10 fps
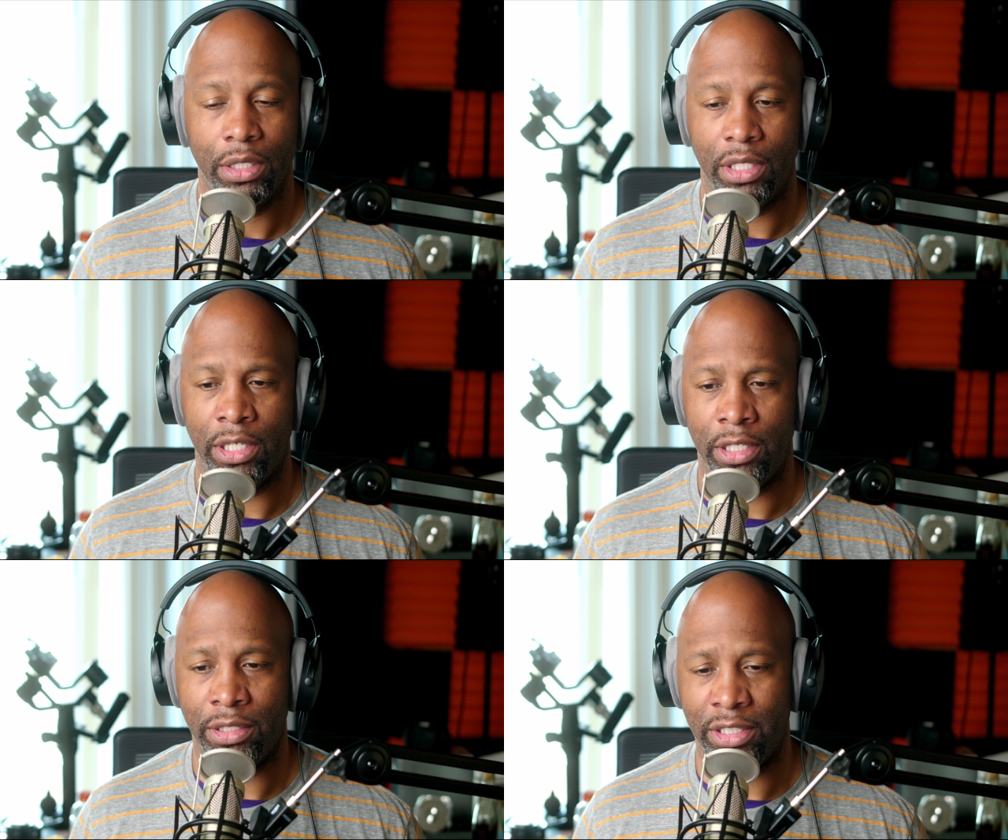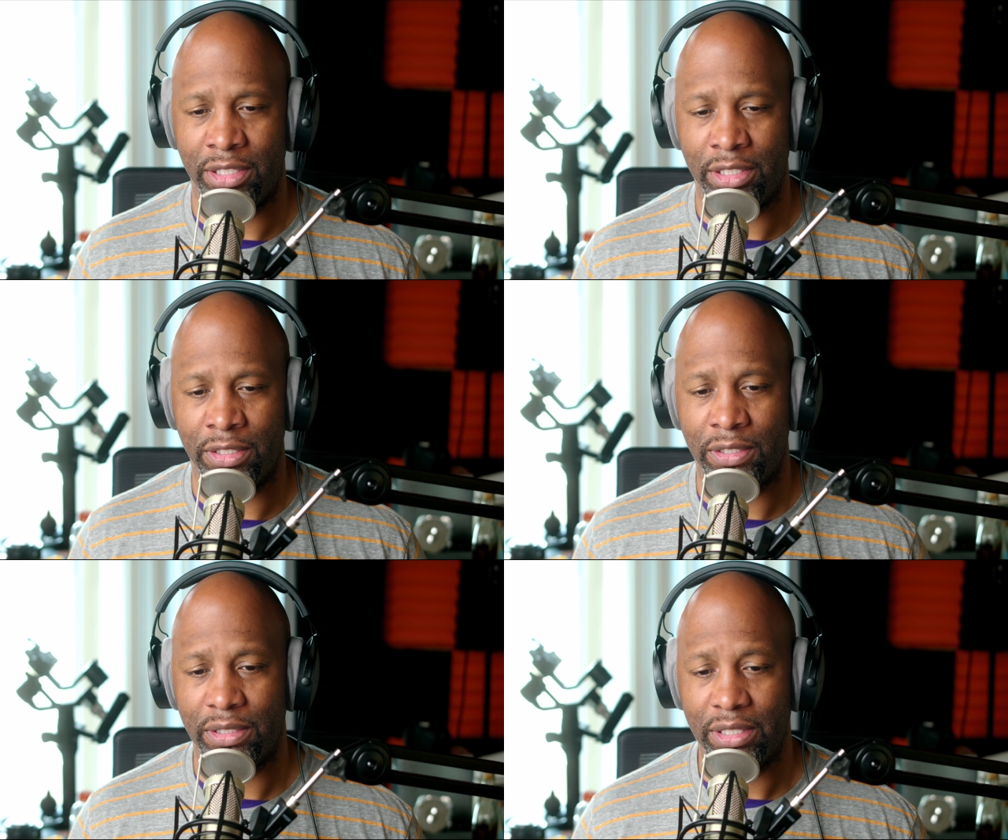Uh, this
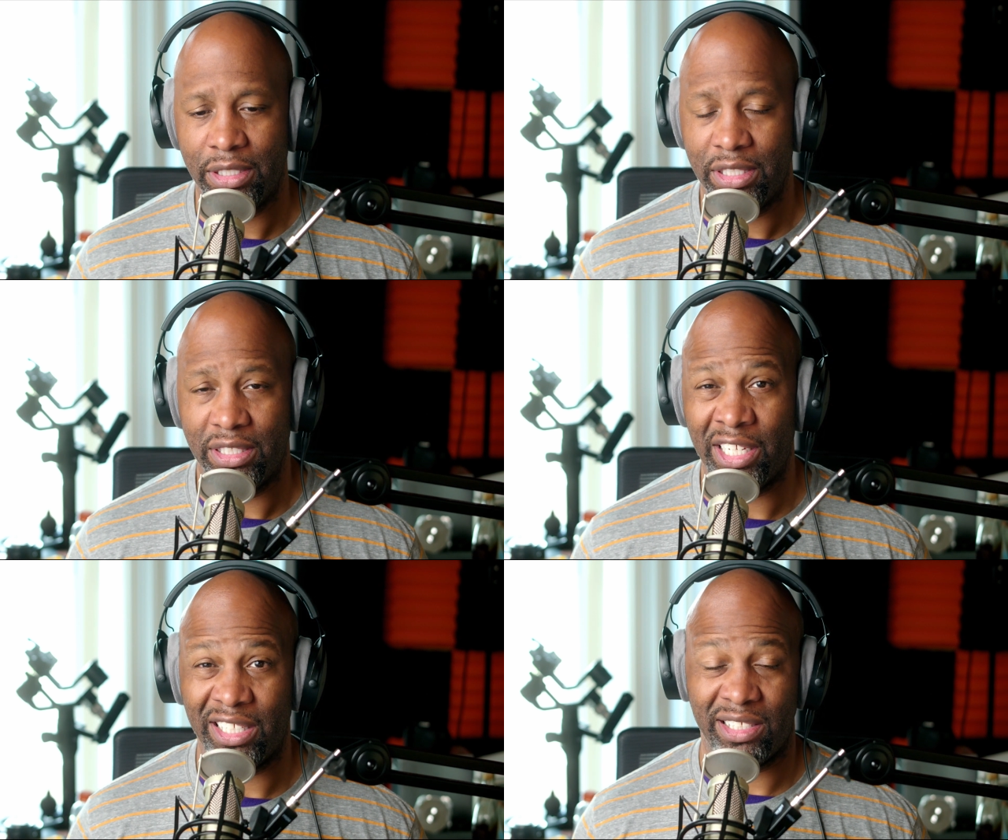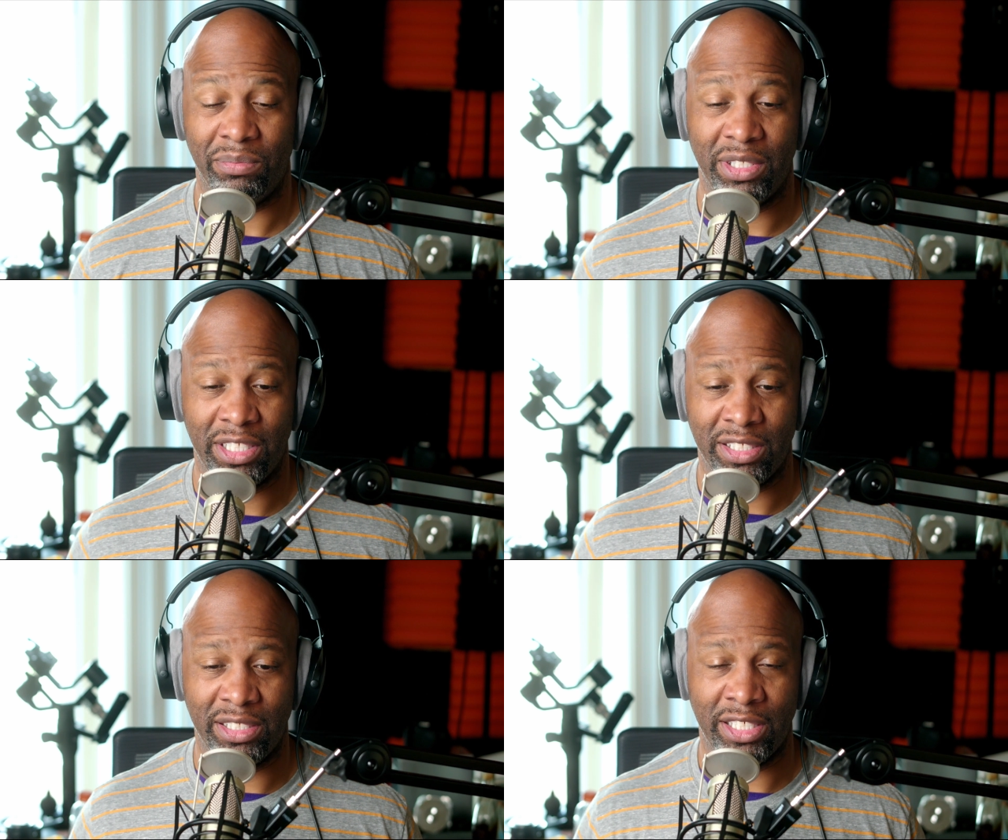is not something
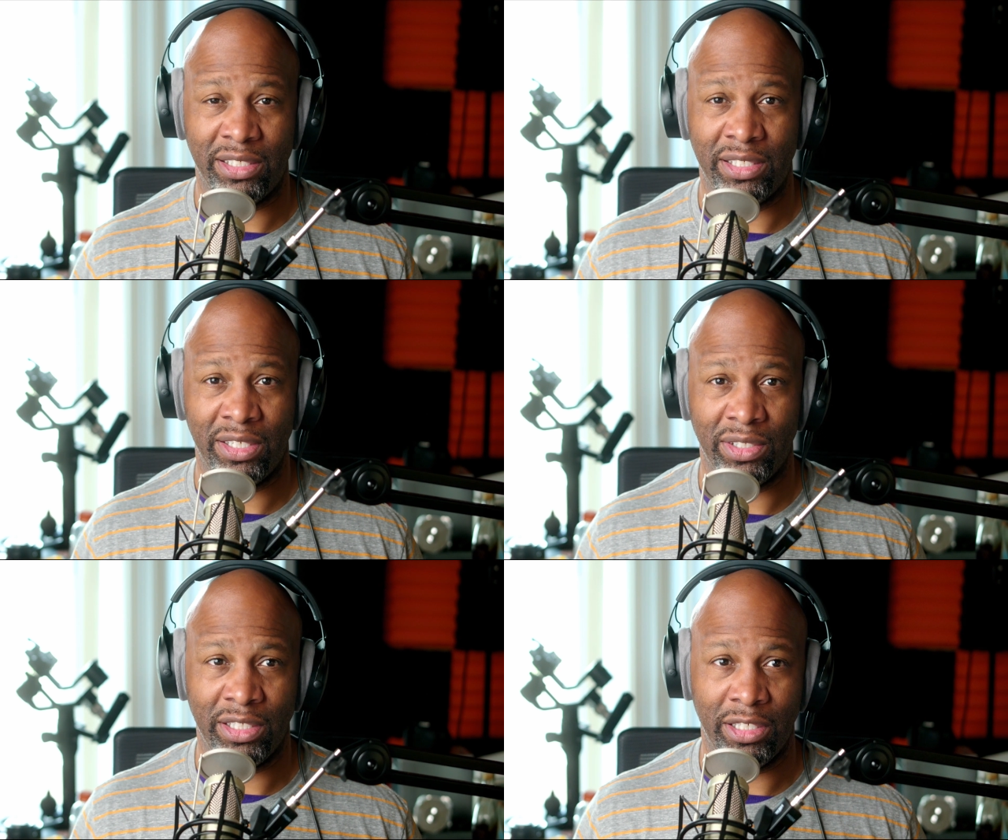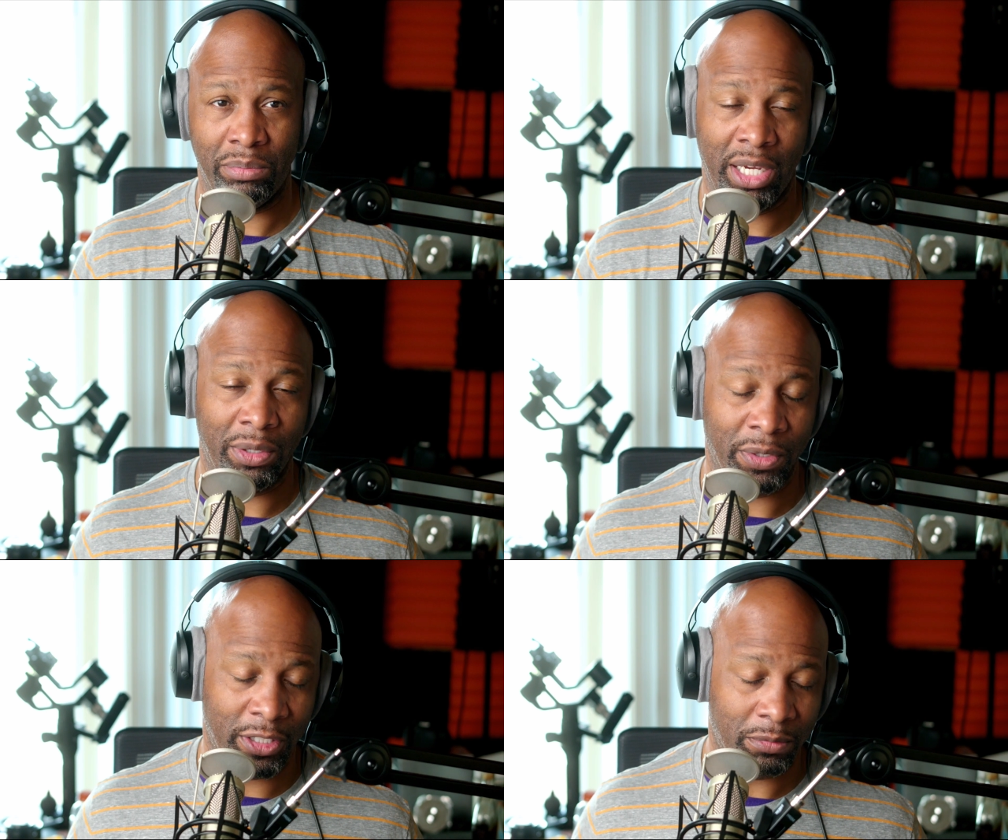that's necessarily in my
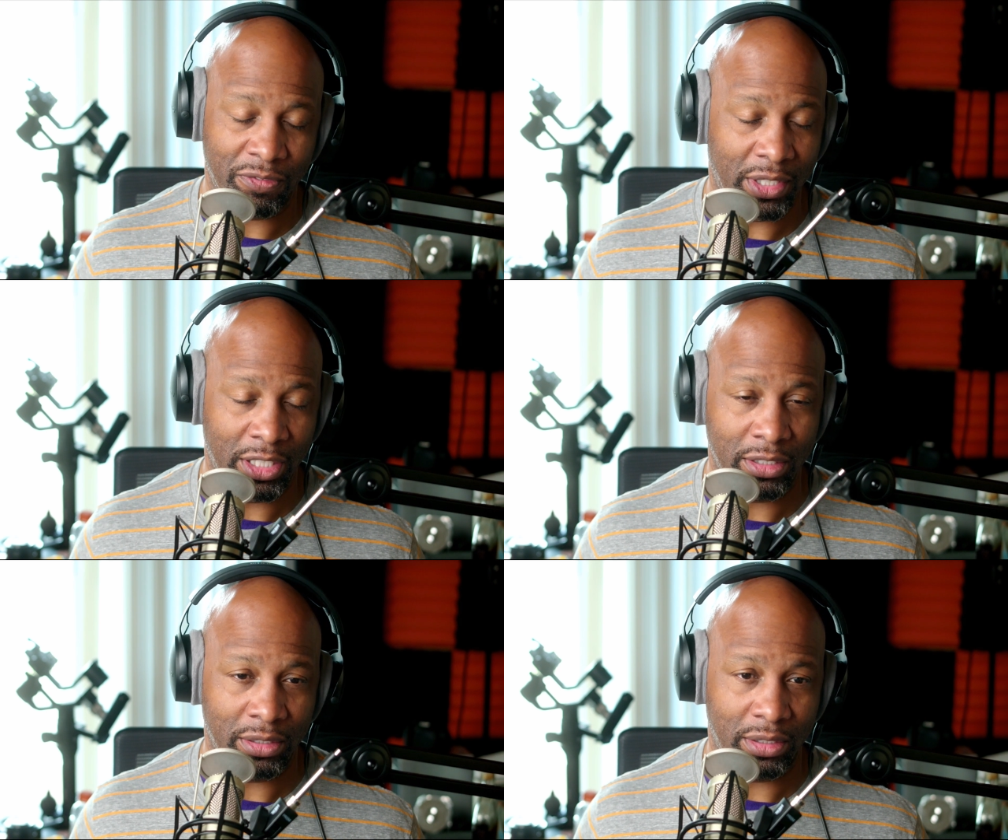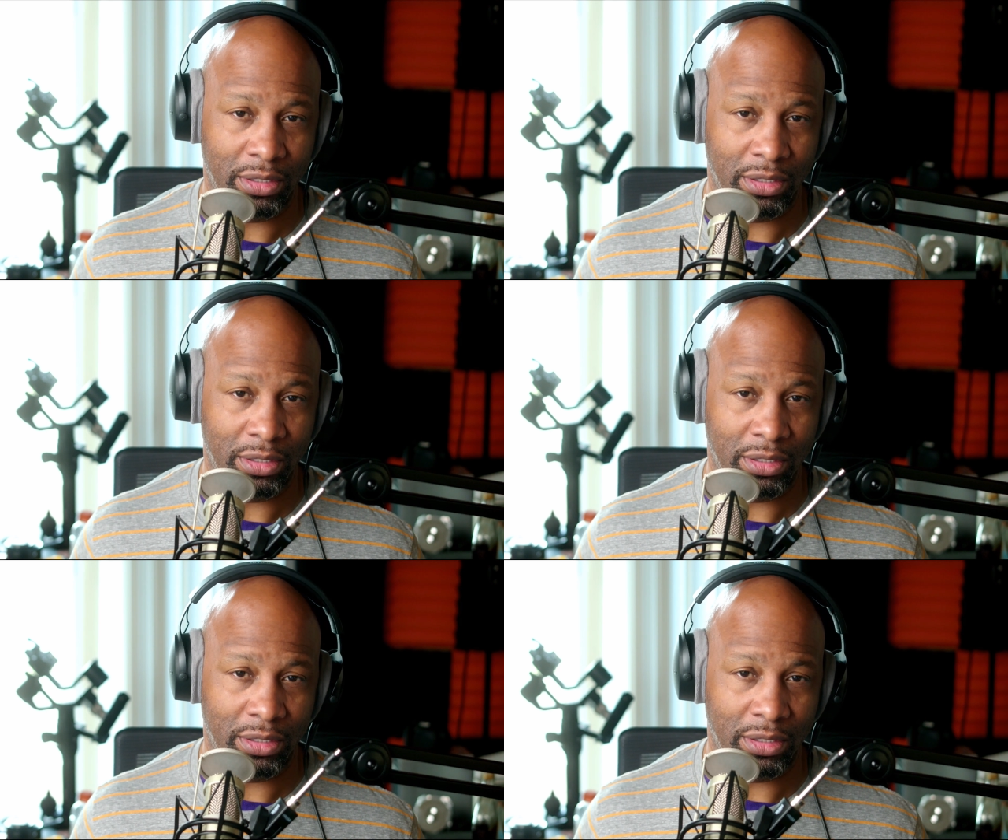realm of things.